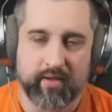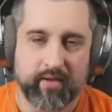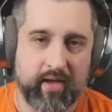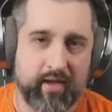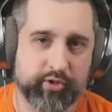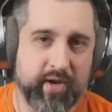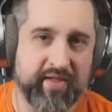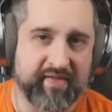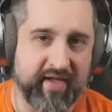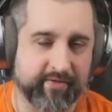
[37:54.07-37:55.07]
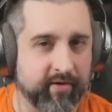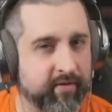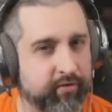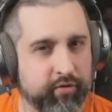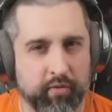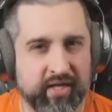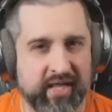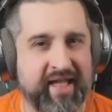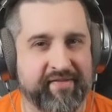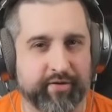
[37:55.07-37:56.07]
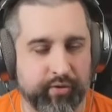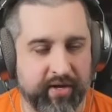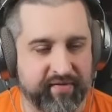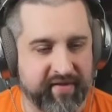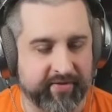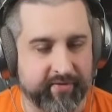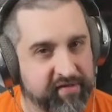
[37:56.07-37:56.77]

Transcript: Cool. Trade sector. Good old classic trade sector.